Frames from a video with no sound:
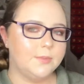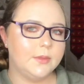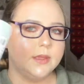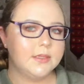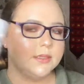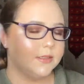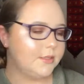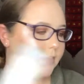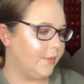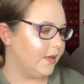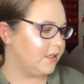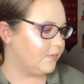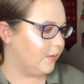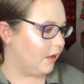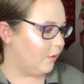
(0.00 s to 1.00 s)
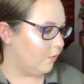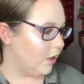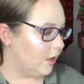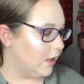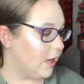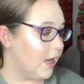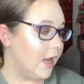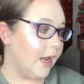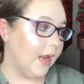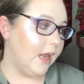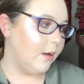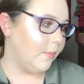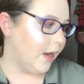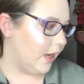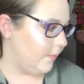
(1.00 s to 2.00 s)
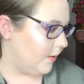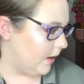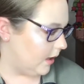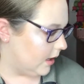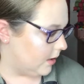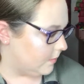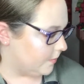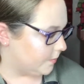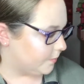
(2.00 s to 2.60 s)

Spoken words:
but this is the best smelling one, in my opinion.